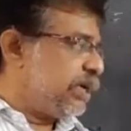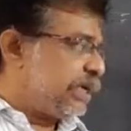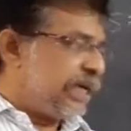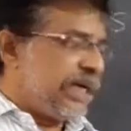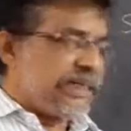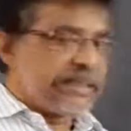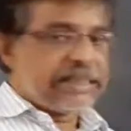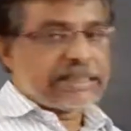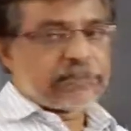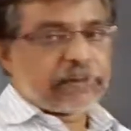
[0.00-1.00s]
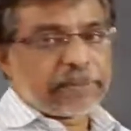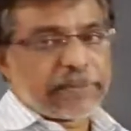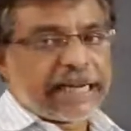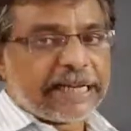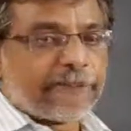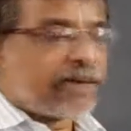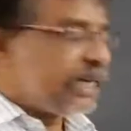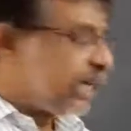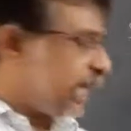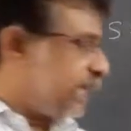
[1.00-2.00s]
3 heads is 1 by 8 when a
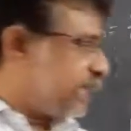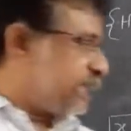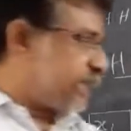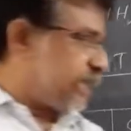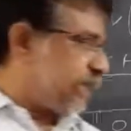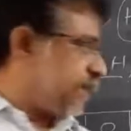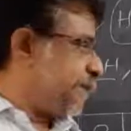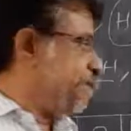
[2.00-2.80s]
coin is tossed.